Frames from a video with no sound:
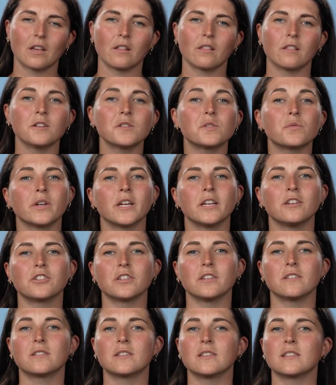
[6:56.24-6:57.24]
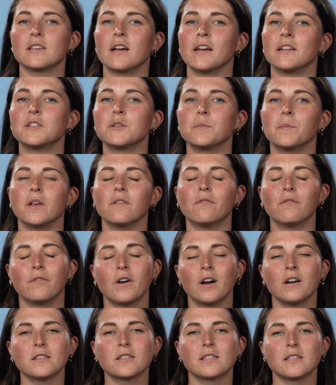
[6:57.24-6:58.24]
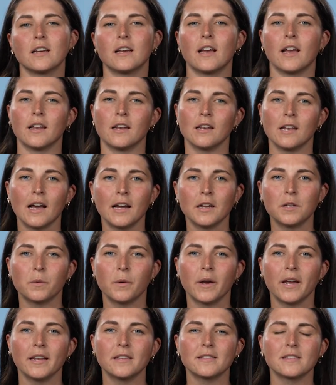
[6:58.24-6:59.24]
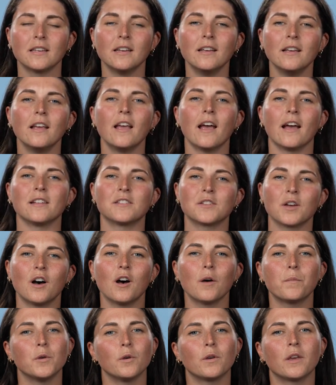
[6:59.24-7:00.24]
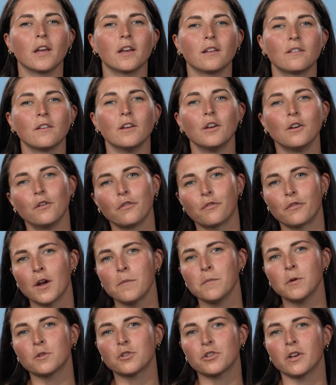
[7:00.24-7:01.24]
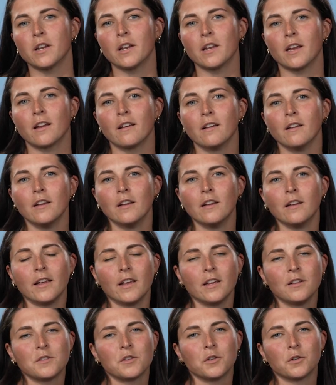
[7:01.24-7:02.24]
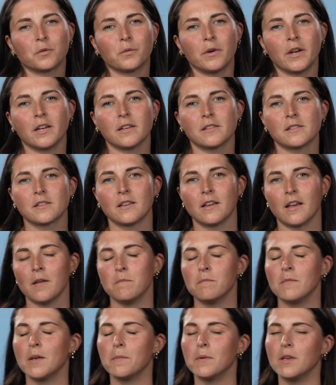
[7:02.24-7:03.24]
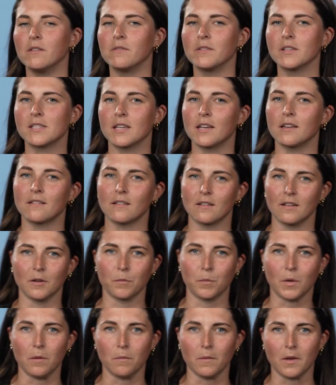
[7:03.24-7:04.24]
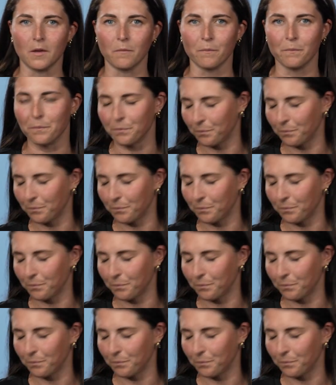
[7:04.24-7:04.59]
This range is designed to be fast and lightweight and to help you get from your training into your race and maybe even set a PB.